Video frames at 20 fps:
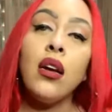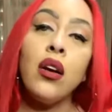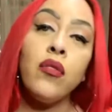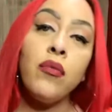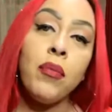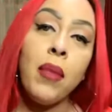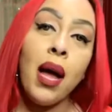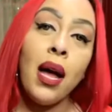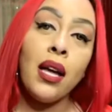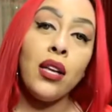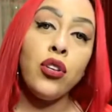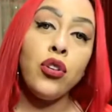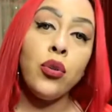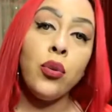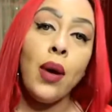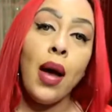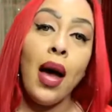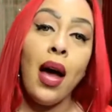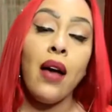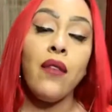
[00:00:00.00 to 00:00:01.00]
of mind you
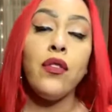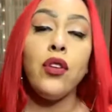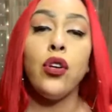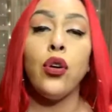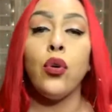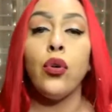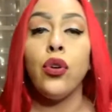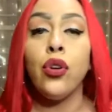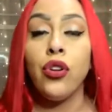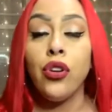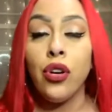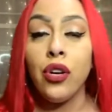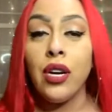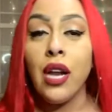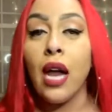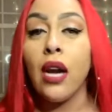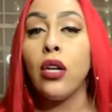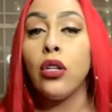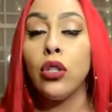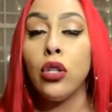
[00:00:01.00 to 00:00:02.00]
have. You're
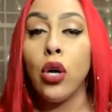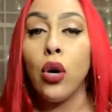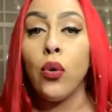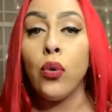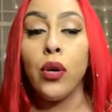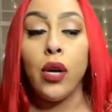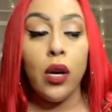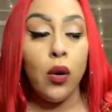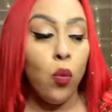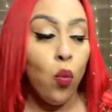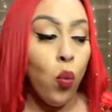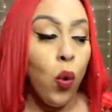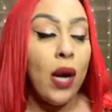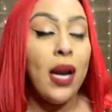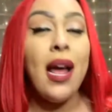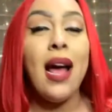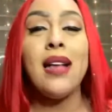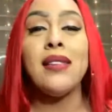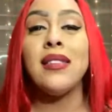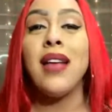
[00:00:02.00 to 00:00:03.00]
not alone in what
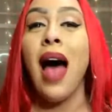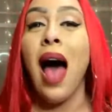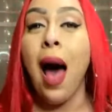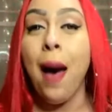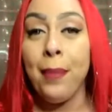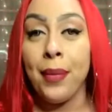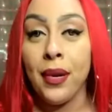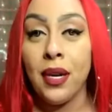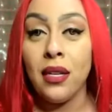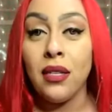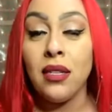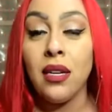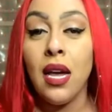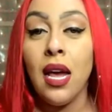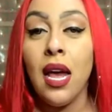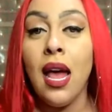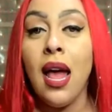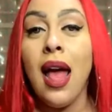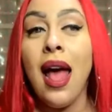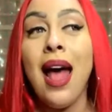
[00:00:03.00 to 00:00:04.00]
has happened.
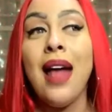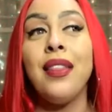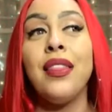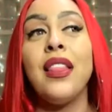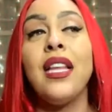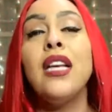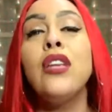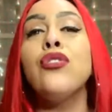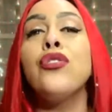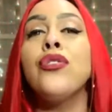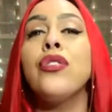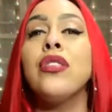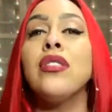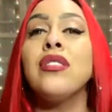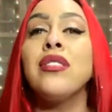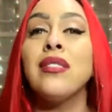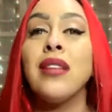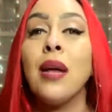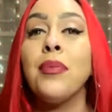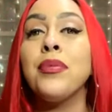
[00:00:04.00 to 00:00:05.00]
And these are the
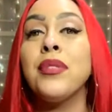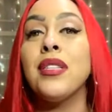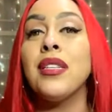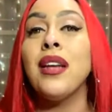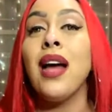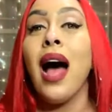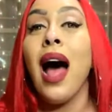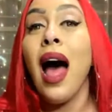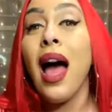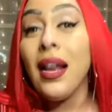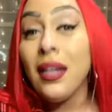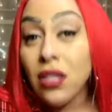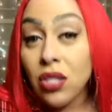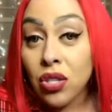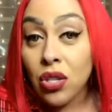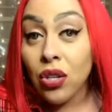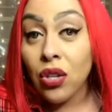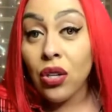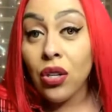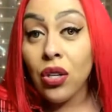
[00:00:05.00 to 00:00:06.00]
steps that I
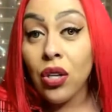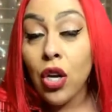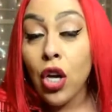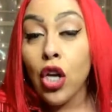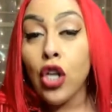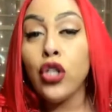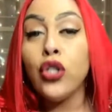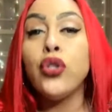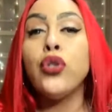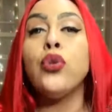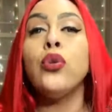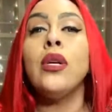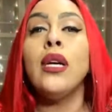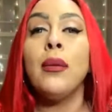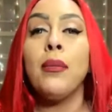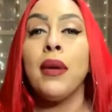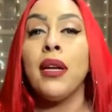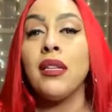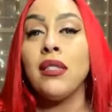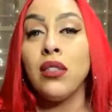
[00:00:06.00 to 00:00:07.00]
took to get
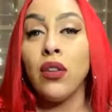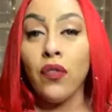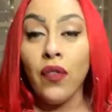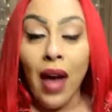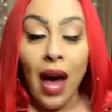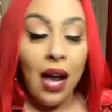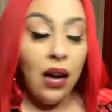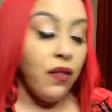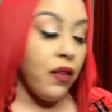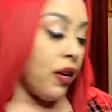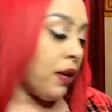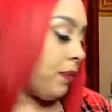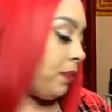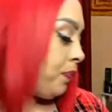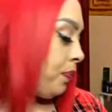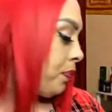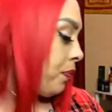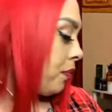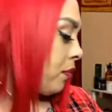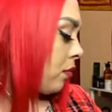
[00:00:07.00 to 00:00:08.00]
myself out of it.
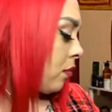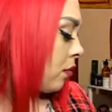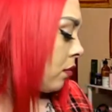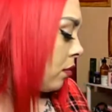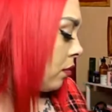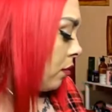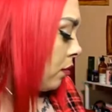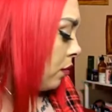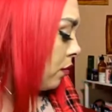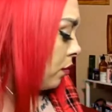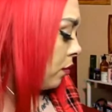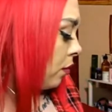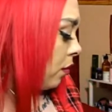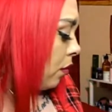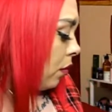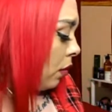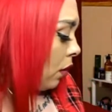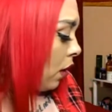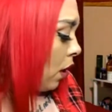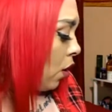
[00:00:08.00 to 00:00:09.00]

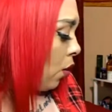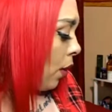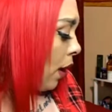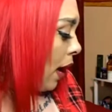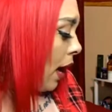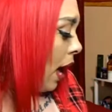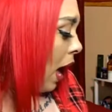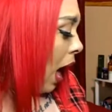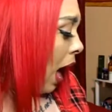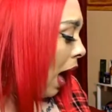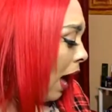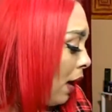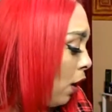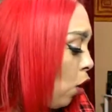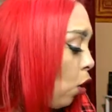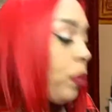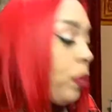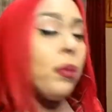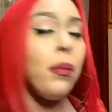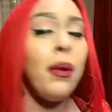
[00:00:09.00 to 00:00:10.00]
Okay. I
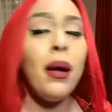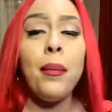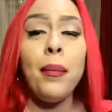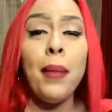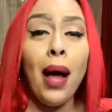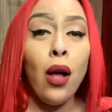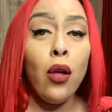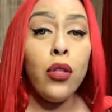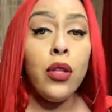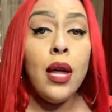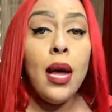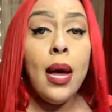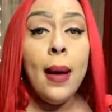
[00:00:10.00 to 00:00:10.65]
open my mouth